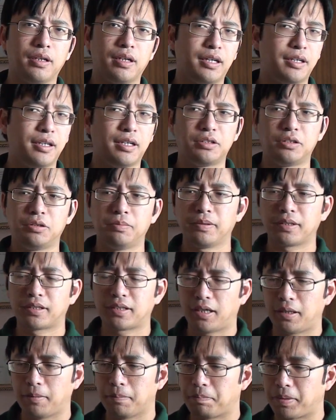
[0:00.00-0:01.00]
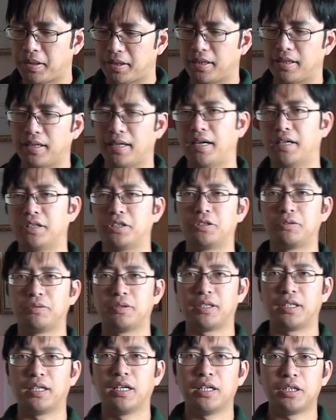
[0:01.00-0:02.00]
And as you become better at
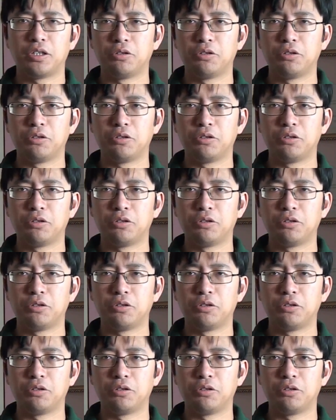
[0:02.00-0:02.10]
archery,